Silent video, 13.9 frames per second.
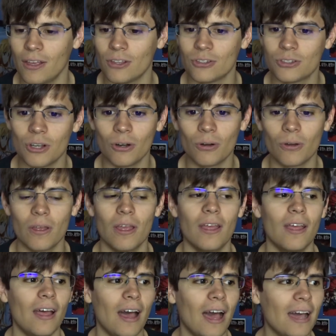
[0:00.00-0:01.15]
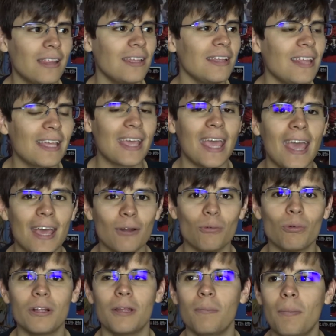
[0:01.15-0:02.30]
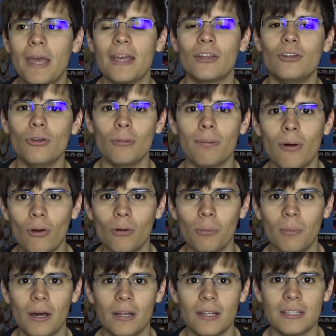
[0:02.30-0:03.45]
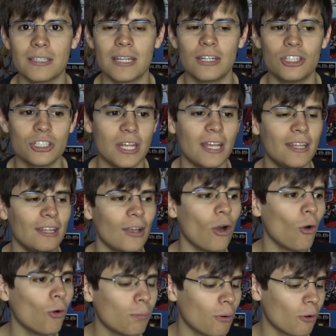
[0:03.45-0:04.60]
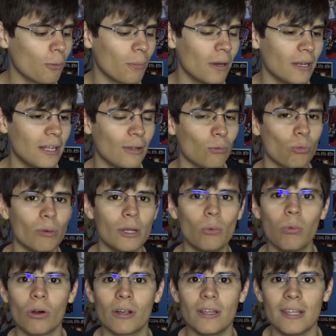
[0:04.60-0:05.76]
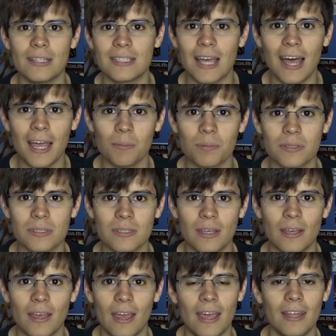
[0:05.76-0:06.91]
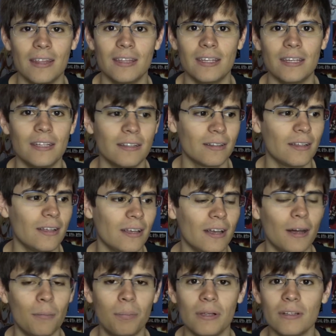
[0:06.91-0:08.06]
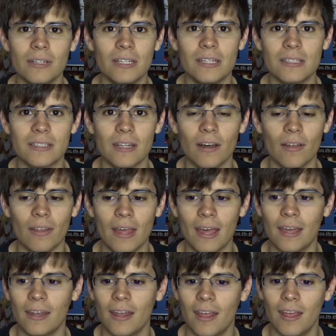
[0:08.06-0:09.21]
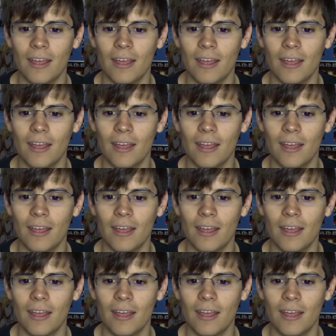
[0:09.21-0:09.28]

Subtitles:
So I think they can really make new Pokemon instead of just taking the old Pokemon and then reworking the types and the abilities and all that.